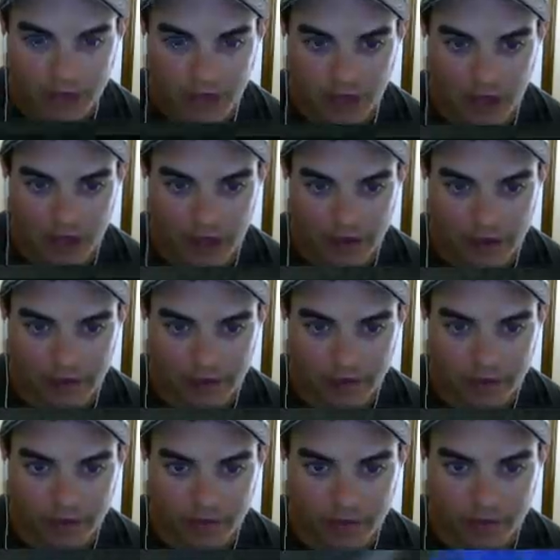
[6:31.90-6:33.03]
of
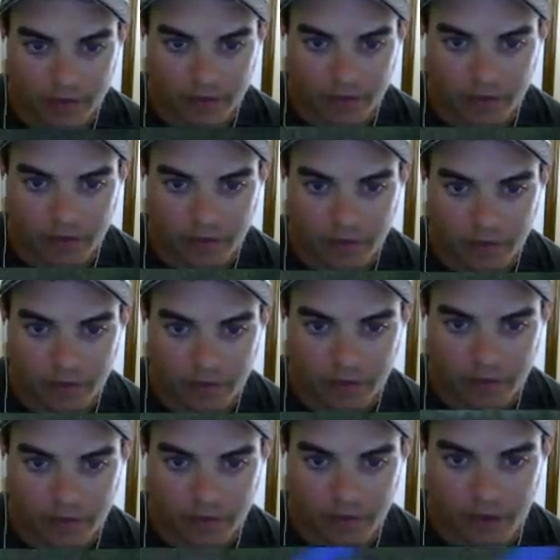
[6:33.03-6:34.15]

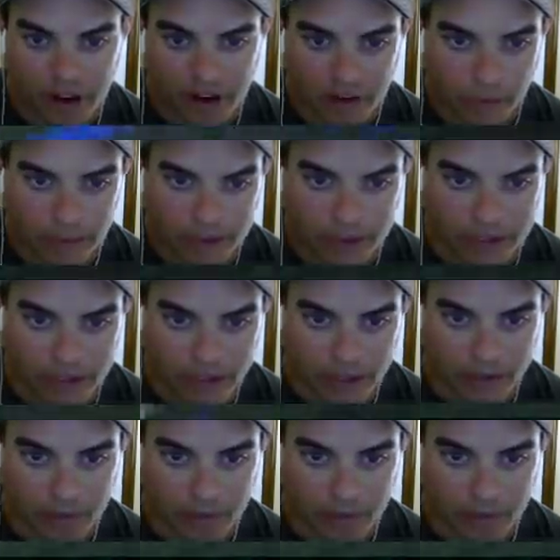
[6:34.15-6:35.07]
finding ways to,